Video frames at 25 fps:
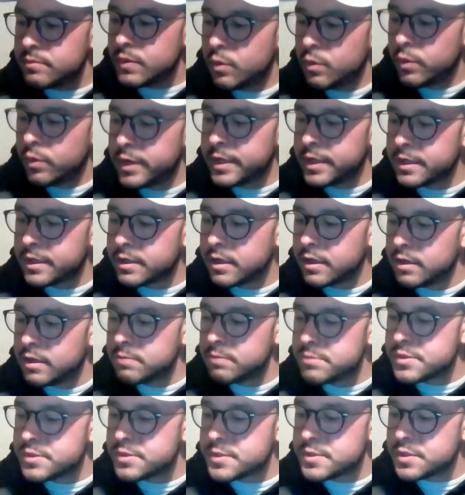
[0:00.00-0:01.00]
when it
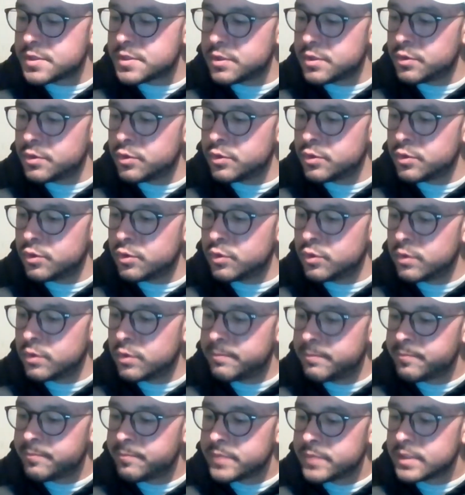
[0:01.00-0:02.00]
comes to
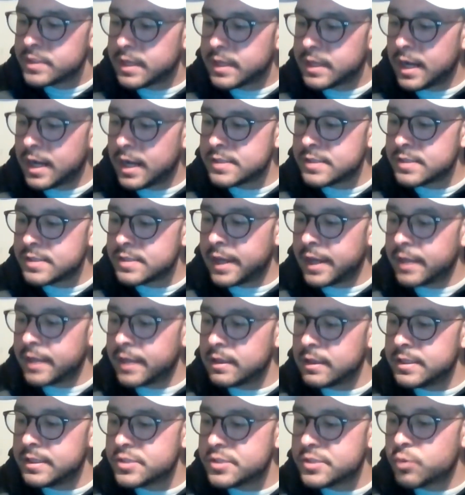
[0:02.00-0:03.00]
guys I
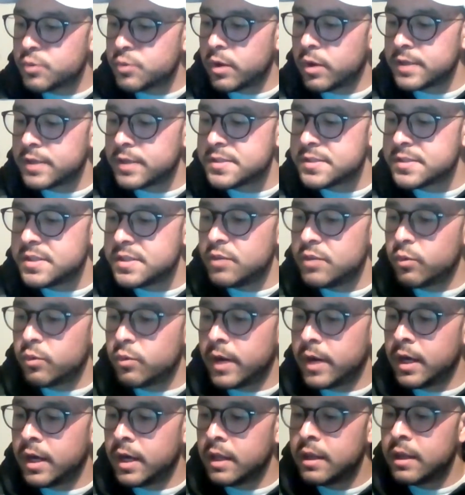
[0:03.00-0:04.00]
at least want to see
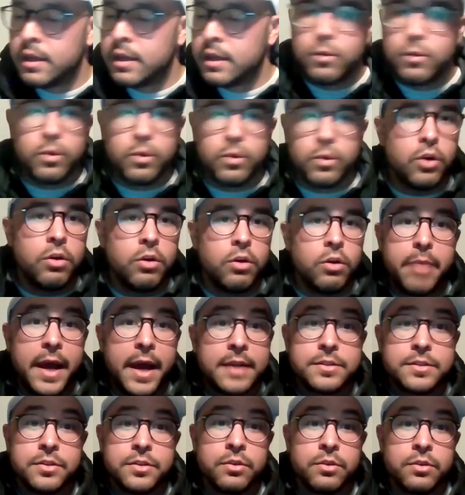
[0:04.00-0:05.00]
well, we're going
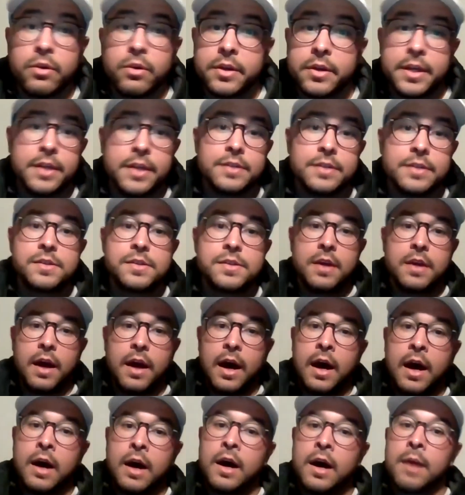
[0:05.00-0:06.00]
back to the rookies.
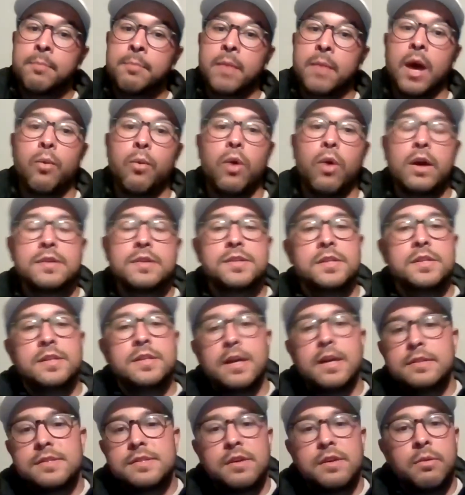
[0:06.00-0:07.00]
I want to see
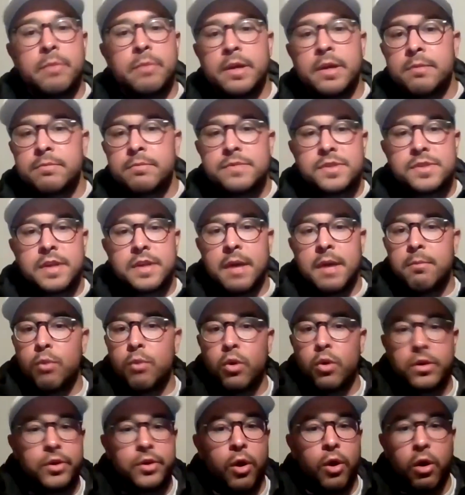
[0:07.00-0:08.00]
Denzel Mims get
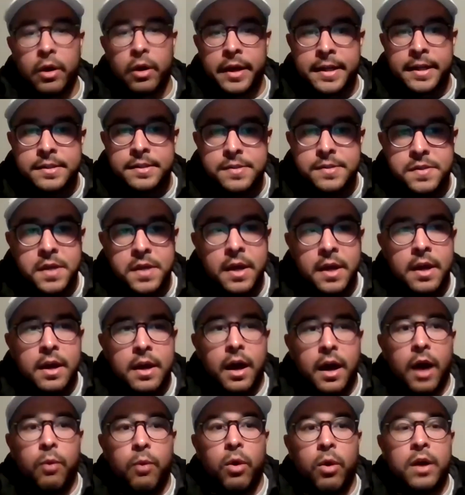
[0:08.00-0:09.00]
more targets.
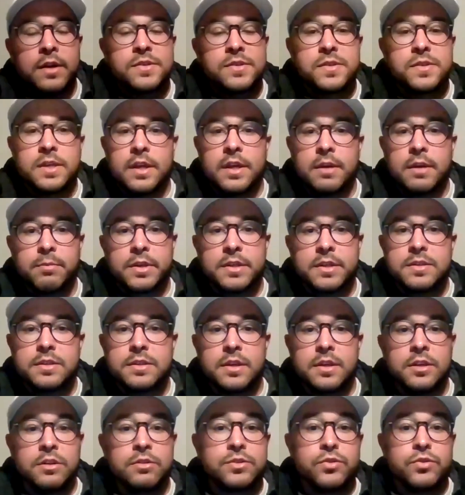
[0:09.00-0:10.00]
I want to see him
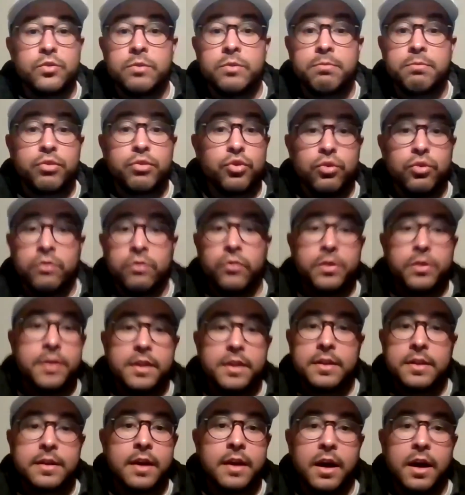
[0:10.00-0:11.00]
continue to improve
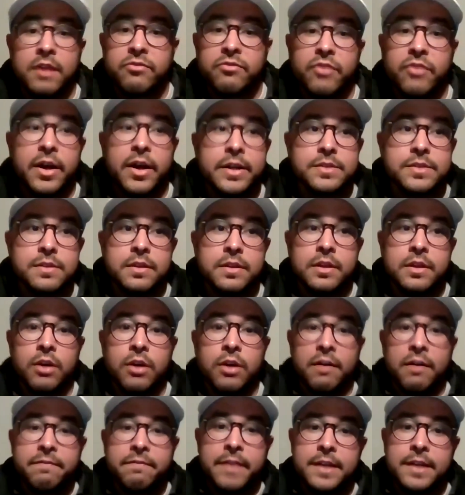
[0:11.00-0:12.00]
within the confines of the
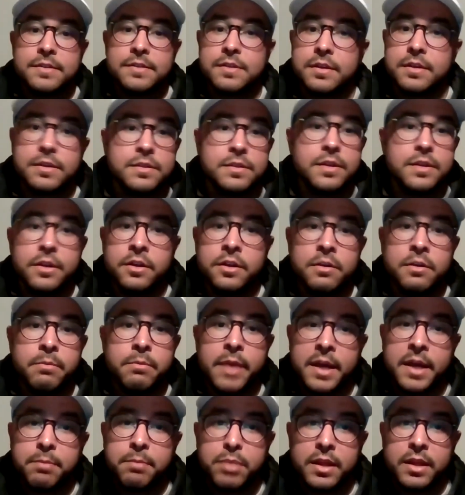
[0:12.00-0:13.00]
offense and continue to
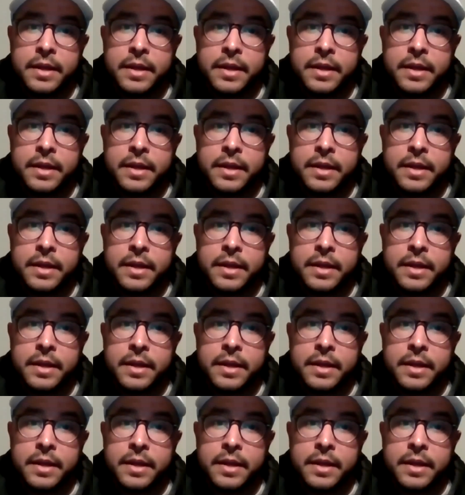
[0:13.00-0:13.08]
make